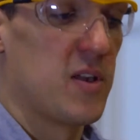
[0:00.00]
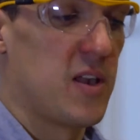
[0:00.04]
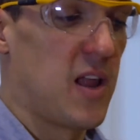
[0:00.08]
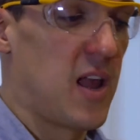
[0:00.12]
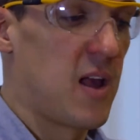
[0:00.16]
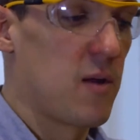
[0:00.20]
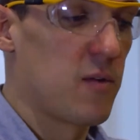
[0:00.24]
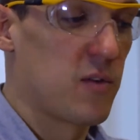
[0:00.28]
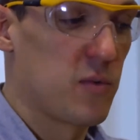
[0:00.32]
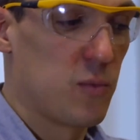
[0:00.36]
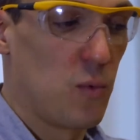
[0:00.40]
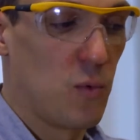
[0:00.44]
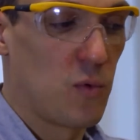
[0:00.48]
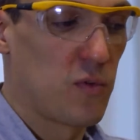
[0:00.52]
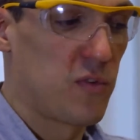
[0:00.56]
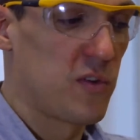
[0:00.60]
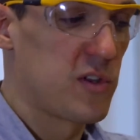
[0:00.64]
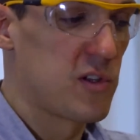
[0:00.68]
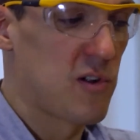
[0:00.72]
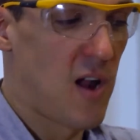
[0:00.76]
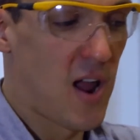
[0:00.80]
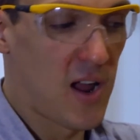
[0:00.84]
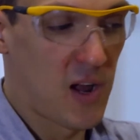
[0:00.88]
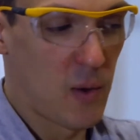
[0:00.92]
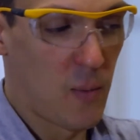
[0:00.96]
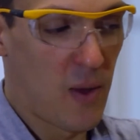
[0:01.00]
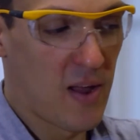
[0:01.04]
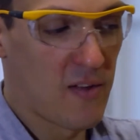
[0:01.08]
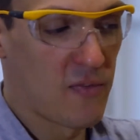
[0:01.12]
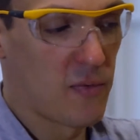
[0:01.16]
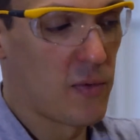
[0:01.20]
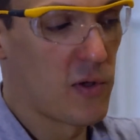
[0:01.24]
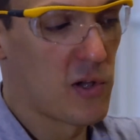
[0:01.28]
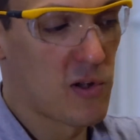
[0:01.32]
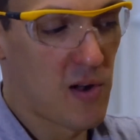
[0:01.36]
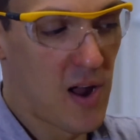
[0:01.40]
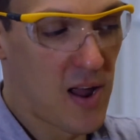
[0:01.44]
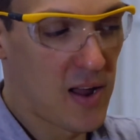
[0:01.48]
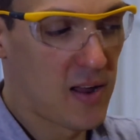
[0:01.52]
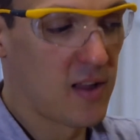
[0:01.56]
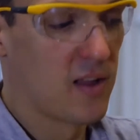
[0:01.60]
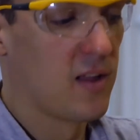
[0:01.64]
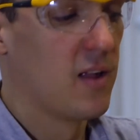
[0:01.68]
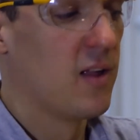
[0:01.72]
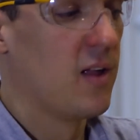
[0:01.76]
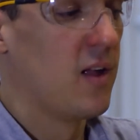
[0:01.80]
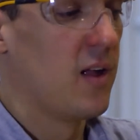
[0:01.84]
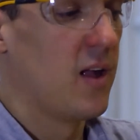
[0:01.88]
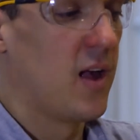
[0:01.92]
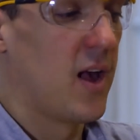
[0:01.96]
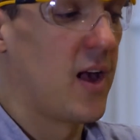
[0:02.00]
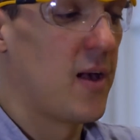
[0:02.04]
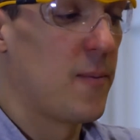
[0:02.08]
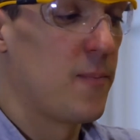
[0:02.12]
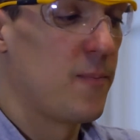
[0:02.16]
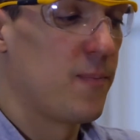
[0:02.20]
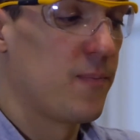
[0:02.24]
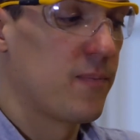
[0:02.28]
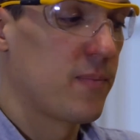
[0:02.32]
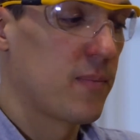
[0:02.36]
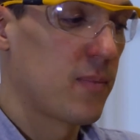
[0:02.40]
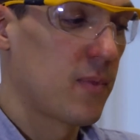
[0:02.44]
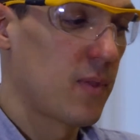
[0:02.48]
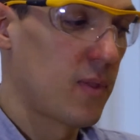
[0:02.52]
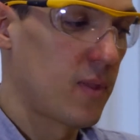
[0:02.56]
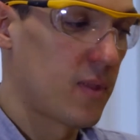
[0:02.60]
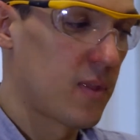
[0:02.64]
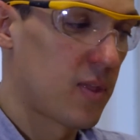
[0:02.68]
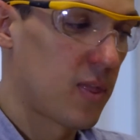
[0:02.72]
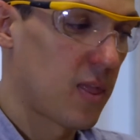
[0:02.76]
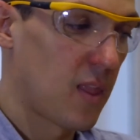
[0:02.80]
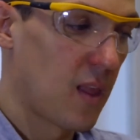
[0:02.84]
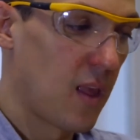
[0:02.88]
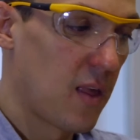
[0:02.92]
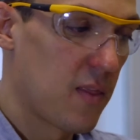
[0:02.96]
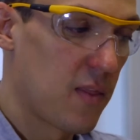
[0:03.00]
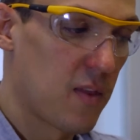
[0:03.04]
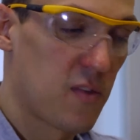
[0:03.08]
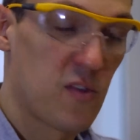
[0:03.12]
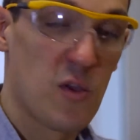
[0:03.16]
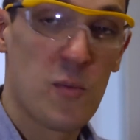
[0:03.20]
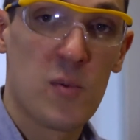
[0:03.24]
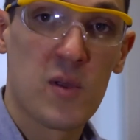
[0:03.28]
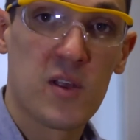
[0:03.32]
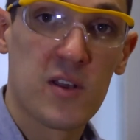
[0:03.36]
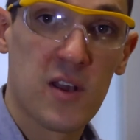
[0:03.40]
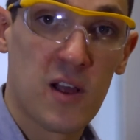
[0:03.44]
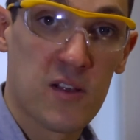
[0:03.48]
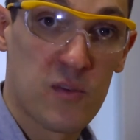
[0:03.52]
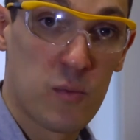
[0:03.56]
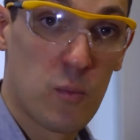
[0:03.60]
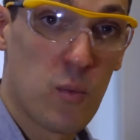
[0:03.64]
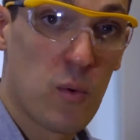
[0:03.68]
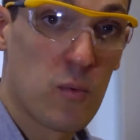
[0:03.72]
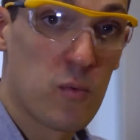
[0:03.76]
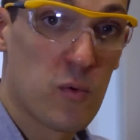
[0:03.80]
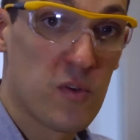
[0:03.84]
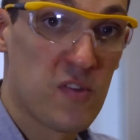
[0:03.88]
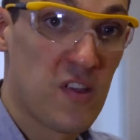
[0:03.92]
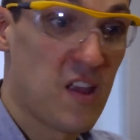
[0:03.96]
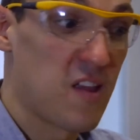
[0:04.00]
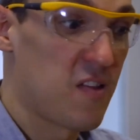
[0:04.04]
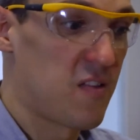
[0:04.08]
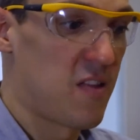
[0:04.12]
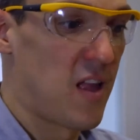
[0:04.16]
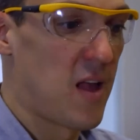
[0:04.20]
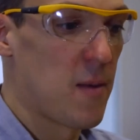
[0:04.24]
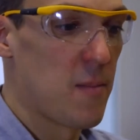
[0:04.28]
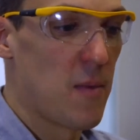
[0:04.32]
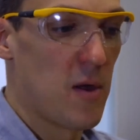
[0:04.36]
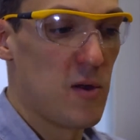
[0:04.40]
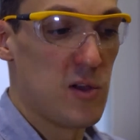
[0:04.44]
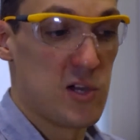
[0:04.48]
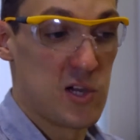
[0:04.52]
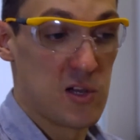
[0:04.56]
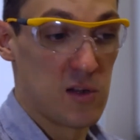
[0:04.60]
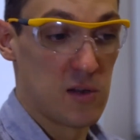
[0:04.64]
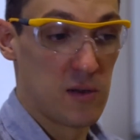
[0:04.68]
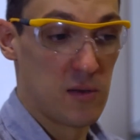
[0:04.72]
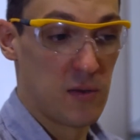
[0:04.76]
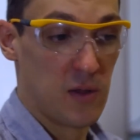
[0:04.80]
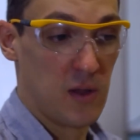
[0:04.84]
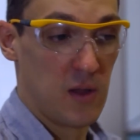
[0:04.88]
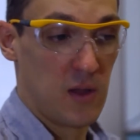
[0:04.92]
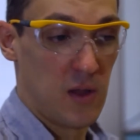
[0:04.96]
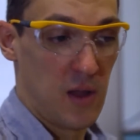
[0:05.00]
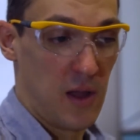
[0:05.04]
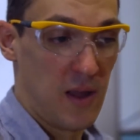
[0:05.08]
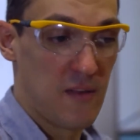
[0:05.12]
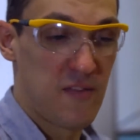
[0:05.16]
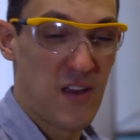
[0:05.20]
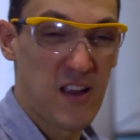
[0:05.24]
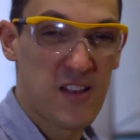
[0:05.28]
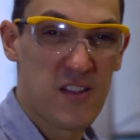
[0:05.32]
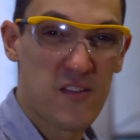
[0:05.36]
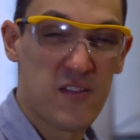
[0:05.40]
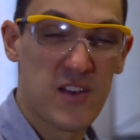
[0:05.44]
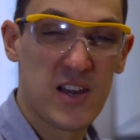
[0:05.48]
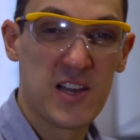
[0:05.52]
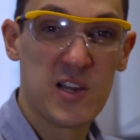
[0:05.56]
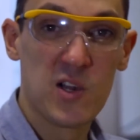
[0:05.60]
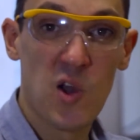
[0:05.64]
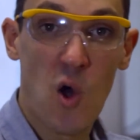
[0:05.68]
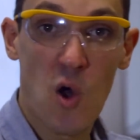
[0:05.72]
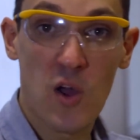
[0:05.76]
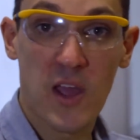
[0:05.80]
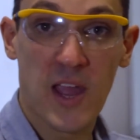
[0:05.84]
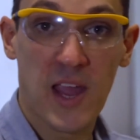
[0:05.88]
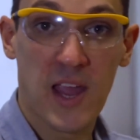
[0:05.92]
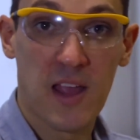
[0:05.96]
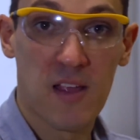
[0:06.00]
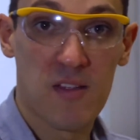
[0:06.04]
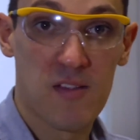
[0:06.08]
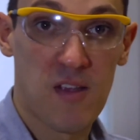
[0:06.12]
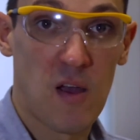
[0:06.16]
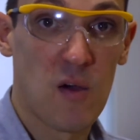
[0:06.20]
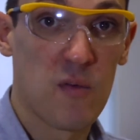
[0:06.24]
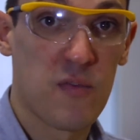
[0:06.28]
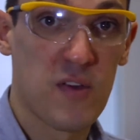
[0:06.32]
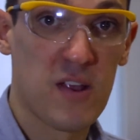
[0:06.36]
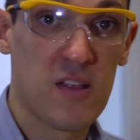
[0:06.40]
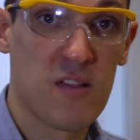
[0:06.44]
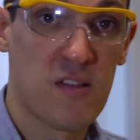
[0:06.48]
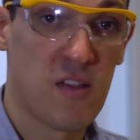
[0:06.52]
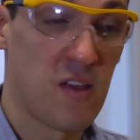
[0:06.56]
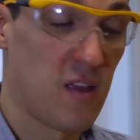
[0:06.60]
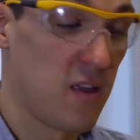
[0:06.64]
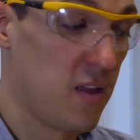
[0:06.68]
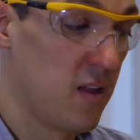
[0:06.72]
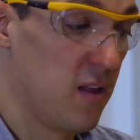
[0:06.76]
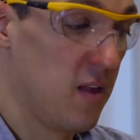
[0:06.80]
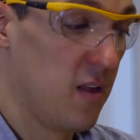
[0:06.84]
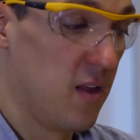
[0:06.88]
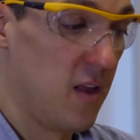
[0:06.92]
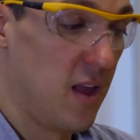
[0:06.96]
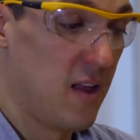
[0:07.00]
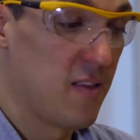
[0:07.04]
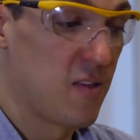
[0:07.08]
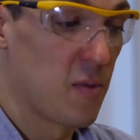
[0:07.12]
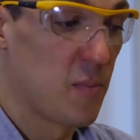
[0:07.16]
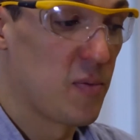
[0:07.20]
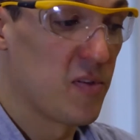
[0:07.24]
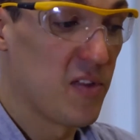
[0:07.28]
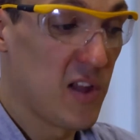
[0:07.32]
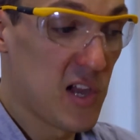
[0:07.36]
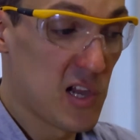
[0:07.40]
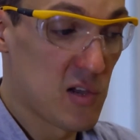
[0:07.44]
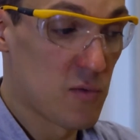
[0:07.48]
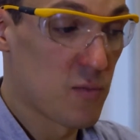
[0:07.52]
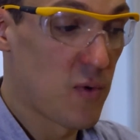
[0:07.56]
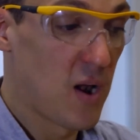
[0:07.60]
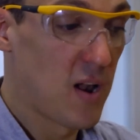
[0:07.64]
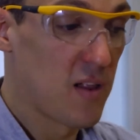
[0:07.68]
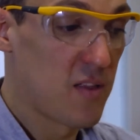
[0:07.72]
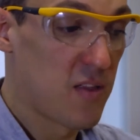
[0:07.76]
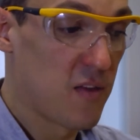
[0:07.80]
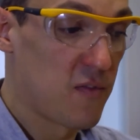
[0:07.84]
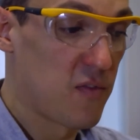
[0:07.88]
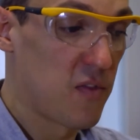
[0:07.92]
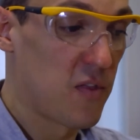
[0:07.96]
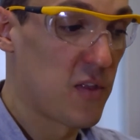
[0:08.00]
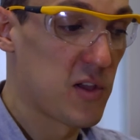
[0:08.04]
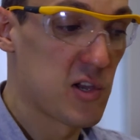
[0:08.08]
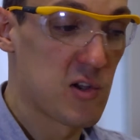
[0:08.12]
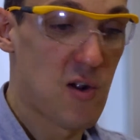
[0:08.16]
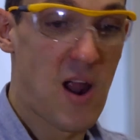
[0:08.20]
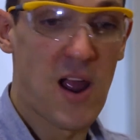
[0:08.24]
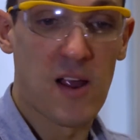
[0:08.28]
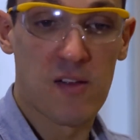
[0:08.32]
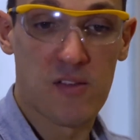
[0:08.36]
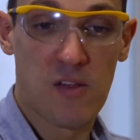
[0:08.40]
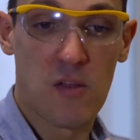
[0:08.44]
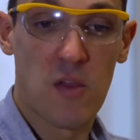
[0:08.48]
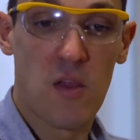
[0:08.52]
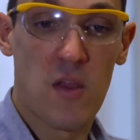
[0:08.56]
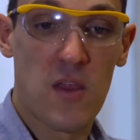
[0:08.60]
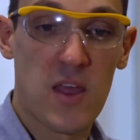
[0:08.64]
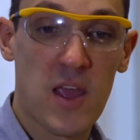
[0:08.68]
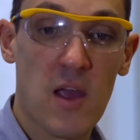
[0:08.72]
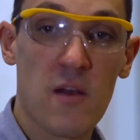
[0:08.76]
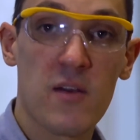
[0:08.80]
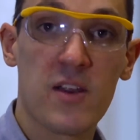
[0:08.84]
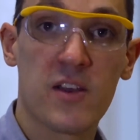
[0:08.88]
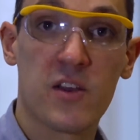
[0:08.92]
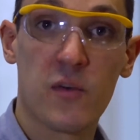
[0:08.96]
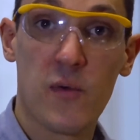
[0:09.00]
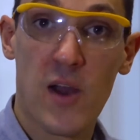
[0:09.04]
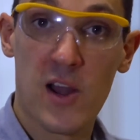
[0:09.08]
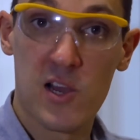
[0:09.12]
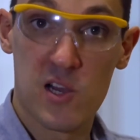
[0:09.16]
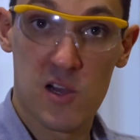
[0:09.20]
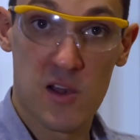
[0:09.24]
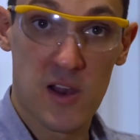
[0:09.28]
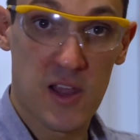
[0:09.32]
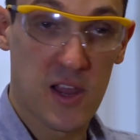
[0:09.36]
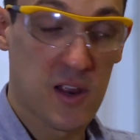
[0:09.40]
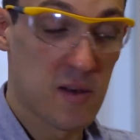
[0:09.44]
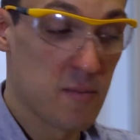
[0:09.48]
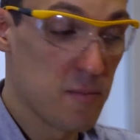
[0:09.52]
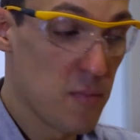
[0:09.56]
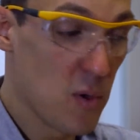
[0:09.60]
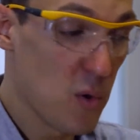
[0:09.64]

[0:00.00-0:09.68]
and down towards the track, away from the track, the superconductor will resist that motion, effectively locking itself into position relative to the track, so that the only direction it can